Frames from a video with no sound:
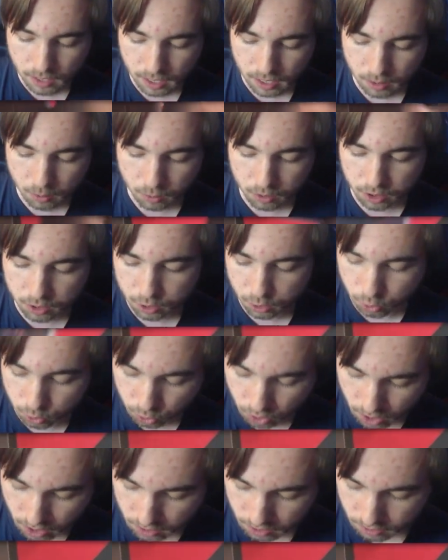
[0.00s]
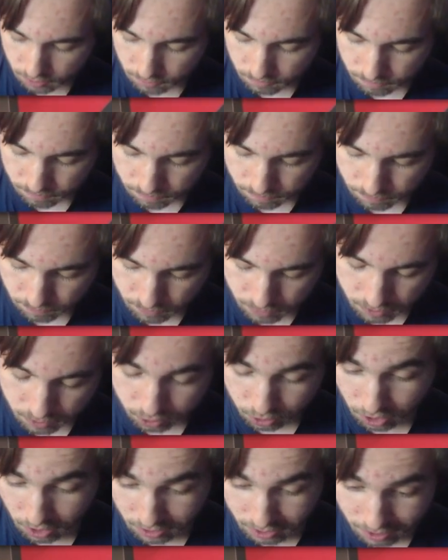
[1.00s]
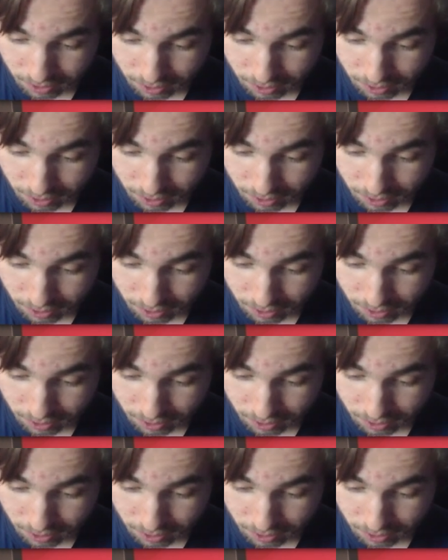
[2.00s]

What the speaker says: in order to draw another